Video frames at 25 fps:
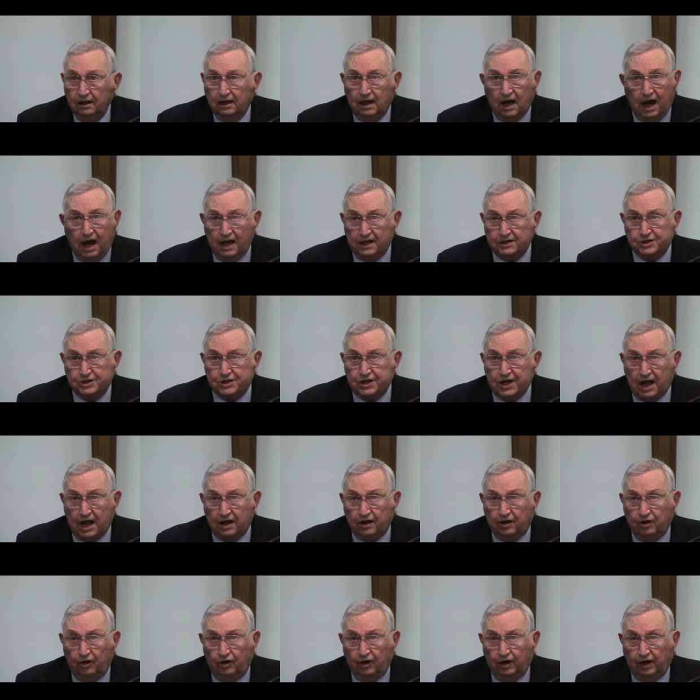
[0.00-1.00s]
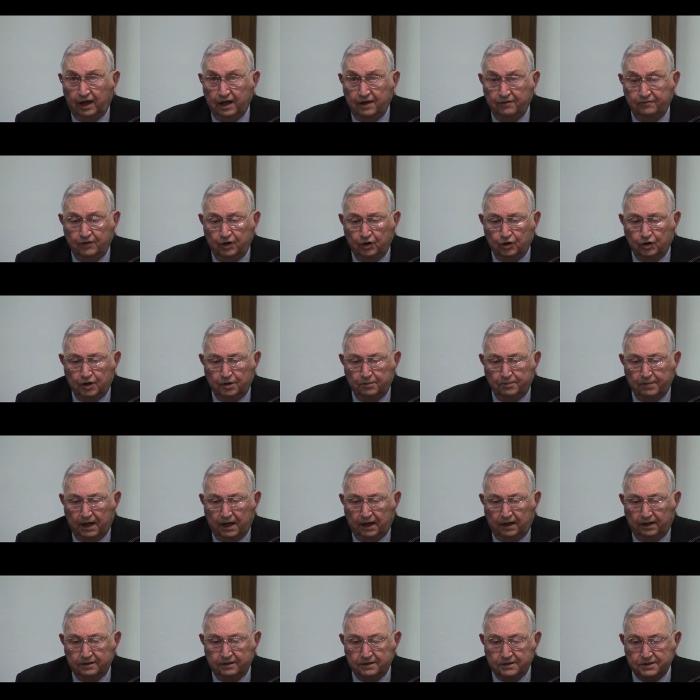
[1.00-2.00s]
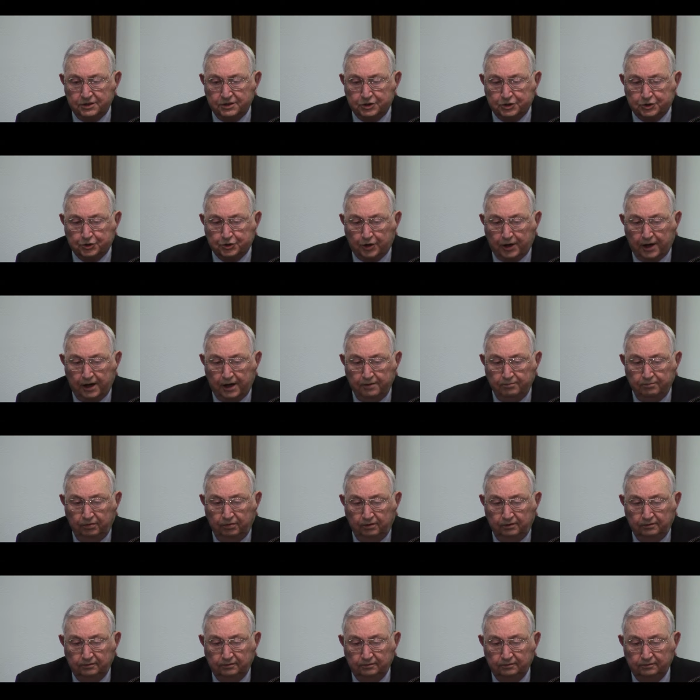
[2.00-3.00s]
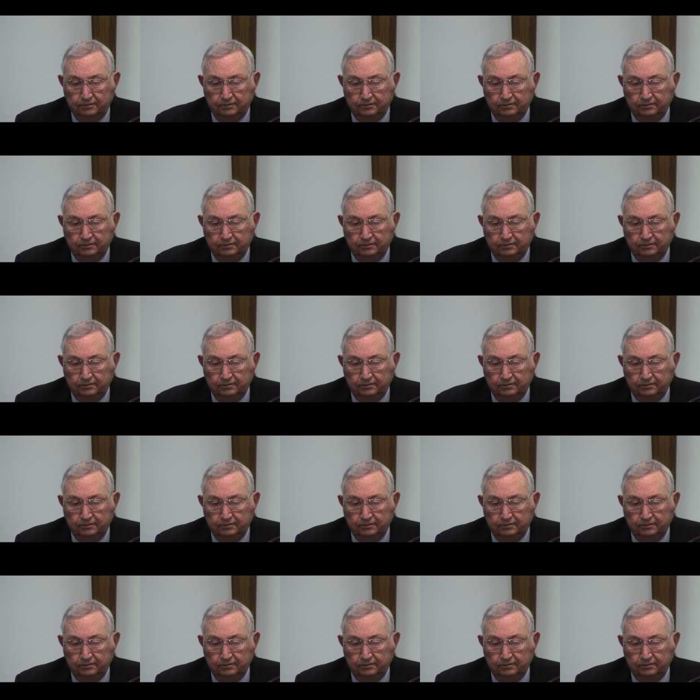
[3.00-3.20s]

God's not going to leave you in the middle of the stream.